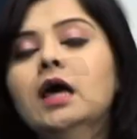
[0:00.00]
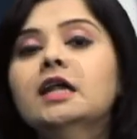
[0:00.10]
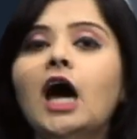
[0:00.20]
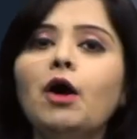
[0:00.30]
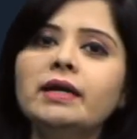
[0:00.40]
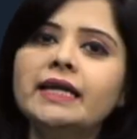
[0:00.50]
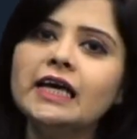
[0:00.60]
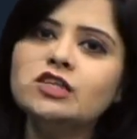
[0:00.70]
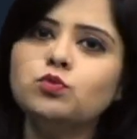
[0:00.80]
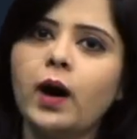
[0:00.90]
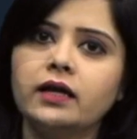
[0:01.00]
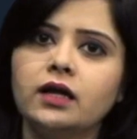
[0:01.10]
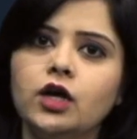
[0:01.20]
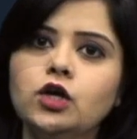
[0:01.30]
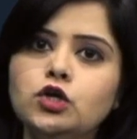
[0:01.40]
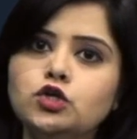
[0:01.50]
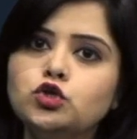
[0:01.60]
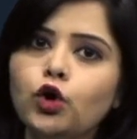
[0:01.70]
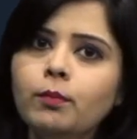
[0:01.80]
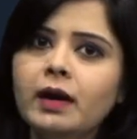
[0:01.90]
Now in case 1,
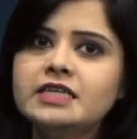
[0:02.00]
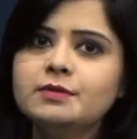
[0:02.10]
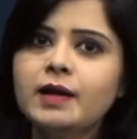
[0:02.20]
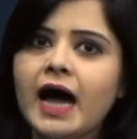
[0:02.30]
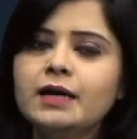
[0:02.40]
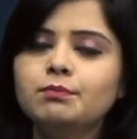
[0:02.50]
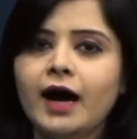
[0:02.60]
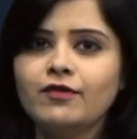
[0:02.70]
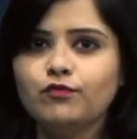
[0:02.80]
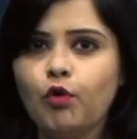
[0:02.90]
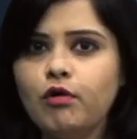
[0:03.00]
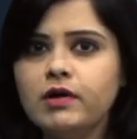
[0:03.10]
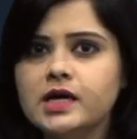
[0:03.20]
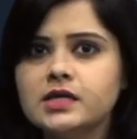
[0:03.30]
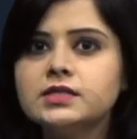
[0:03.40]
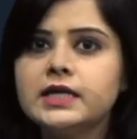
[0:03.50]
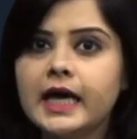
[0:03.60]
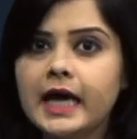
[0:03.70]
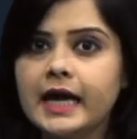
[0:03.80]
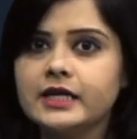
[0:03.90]
2 multiplied by 4 is
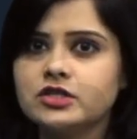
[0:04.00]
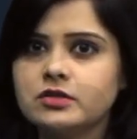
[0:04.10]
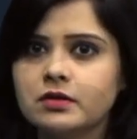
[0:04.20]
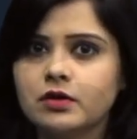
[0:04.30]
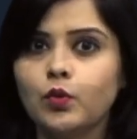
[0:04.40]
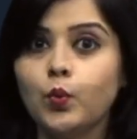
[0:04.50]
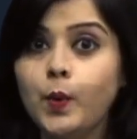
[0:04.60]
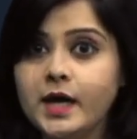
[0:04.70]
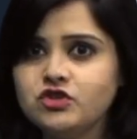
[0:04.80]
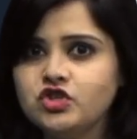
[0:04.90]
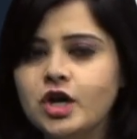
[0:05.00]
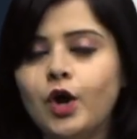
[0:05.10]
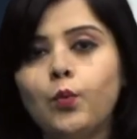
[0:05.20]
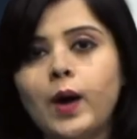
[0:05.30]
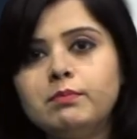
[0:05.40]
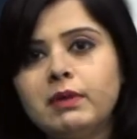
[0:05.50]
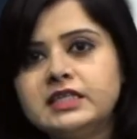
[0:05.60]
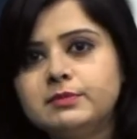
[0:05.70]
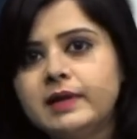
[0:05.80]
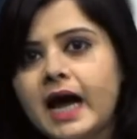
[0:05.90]
8, which when
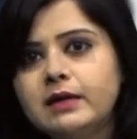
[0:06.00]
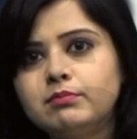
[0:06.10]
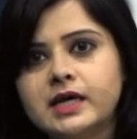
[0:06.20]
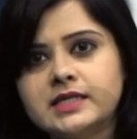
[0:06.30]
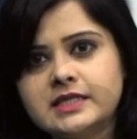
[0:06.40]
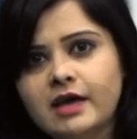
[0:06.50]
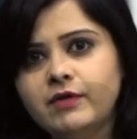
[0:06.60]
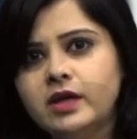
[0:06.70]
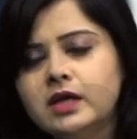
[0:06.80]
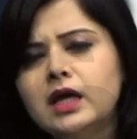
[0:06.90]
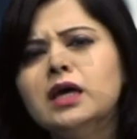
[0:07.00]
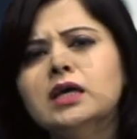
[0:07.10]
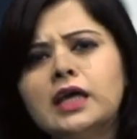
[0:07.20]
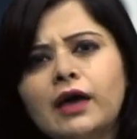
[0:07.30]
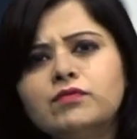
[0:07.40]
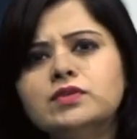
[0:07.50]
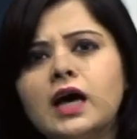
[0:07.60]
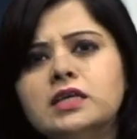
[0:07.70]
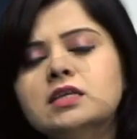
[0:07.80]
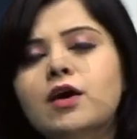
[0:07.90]
multiplied by 7 gives
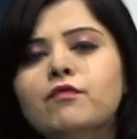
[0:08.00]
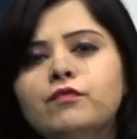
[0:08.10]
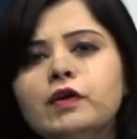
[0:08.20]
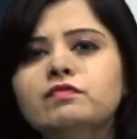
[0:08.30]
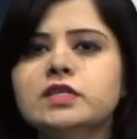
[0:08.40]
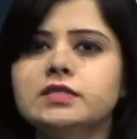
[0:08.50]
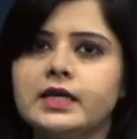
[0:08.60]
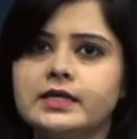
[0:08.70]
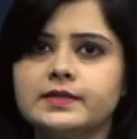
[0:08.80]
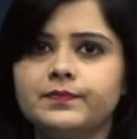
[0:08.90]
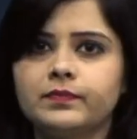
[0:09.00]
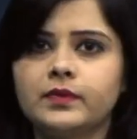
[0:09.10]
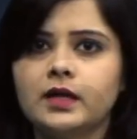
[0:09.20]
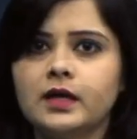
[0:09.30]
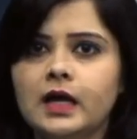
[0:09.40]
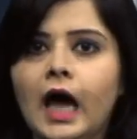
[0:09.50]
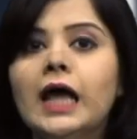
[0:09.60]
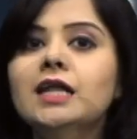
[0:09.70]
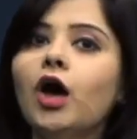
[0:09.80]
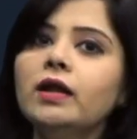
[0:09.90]
us 56.
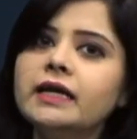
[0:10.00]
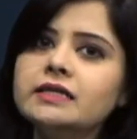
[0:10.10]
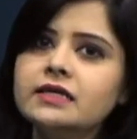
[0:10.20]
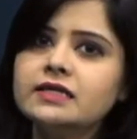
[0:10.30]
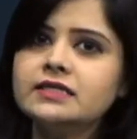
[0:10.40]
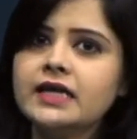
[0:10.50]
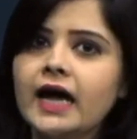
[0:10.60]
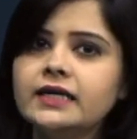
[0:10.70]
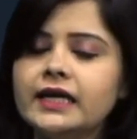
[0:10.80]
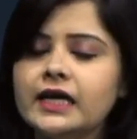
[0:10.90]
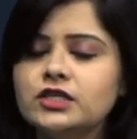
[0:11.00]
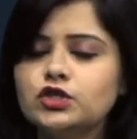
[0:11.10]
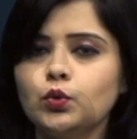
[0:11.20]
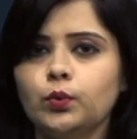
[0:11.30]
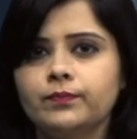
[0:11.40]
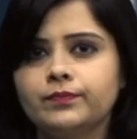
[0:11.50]
Now let us understand case 2.